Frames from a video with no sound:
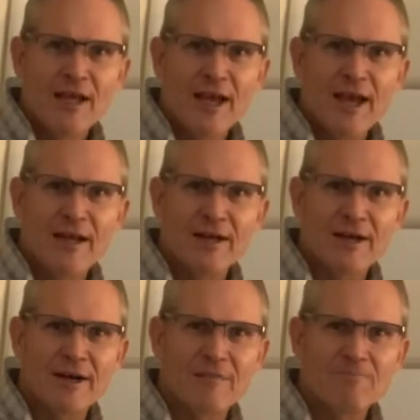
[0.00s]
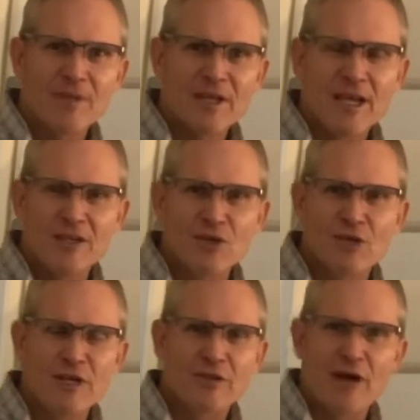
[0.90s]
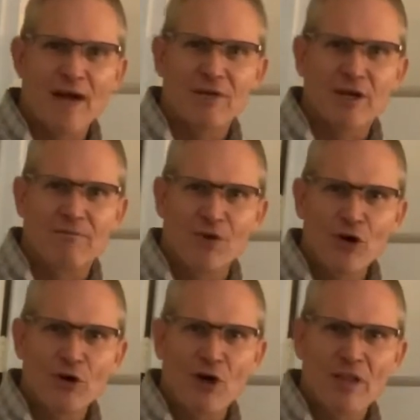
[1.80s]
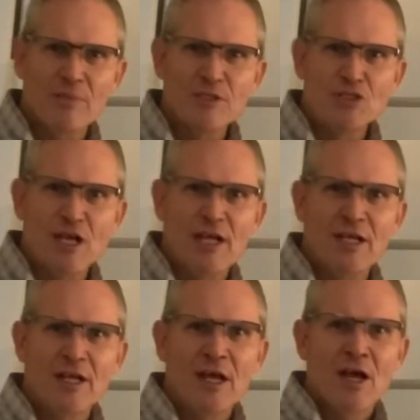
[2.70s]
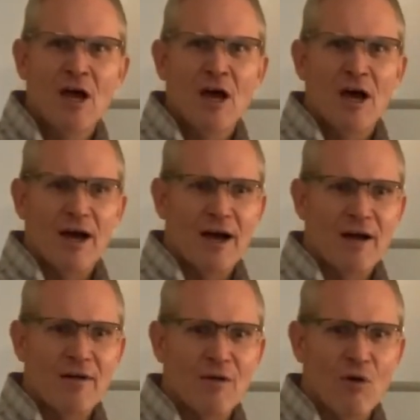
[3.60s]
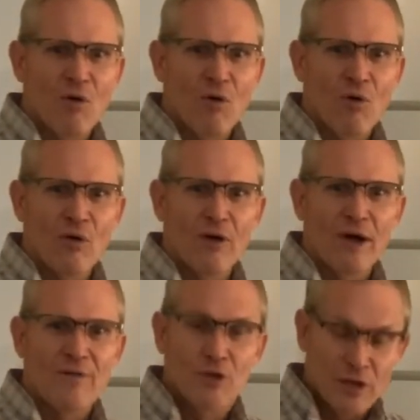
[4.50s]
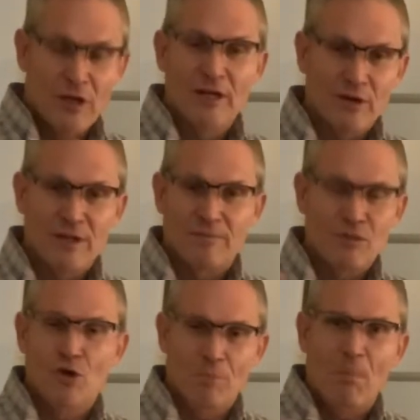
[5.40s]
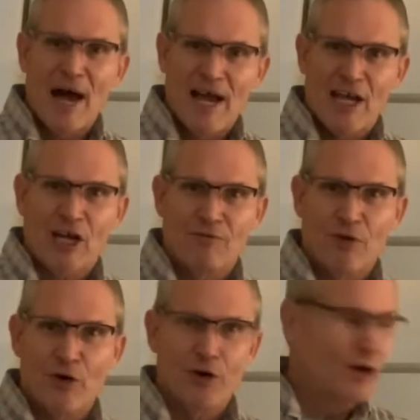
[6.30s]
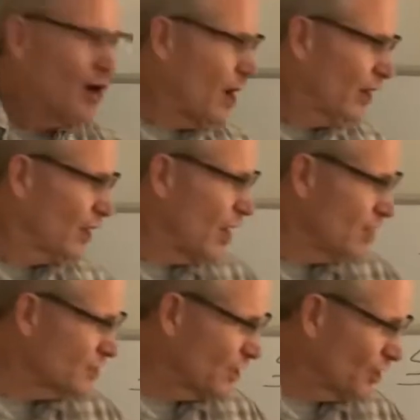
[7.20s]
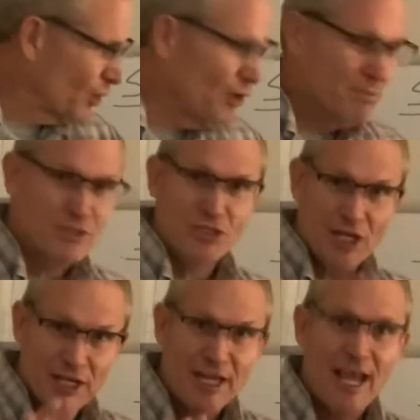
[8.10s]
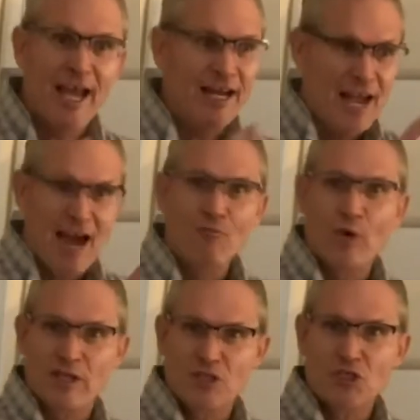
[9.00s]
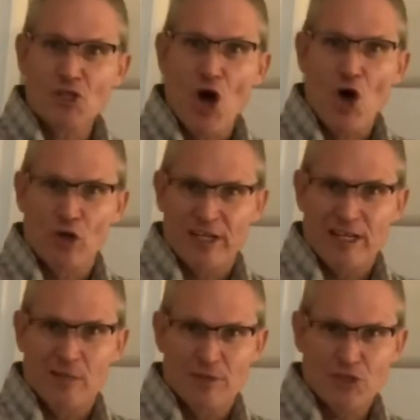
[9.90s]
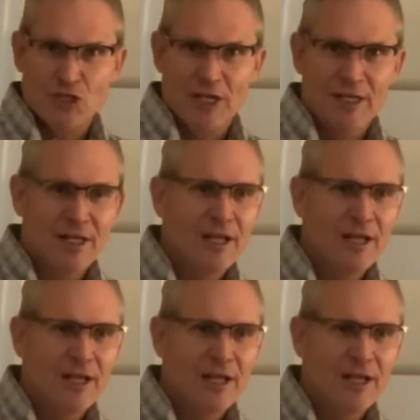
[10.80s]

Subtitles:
And again, you can either have a converter on the machine or you can buy a converter on a constant current machine and have one installed into the machine.